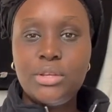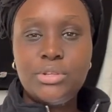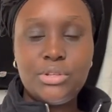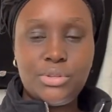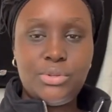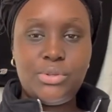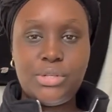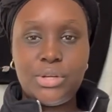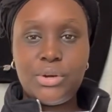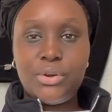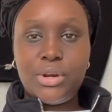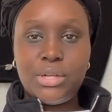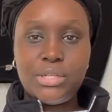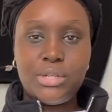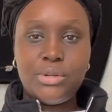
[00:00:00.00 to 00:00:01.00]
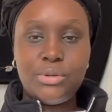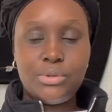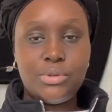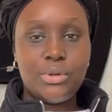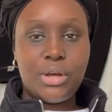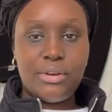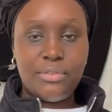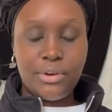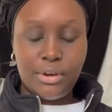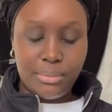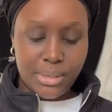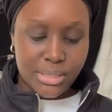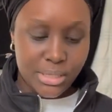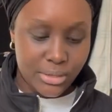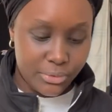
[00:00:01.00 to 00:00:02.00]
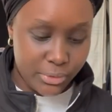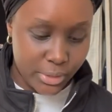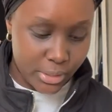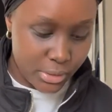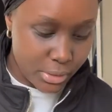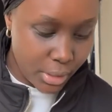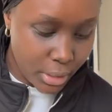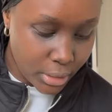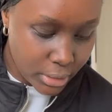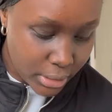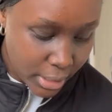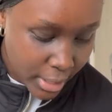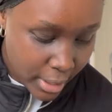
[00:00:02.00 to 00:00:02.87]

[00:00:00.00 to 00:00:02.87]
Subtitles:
just to decorate and also covering myself when it's cold.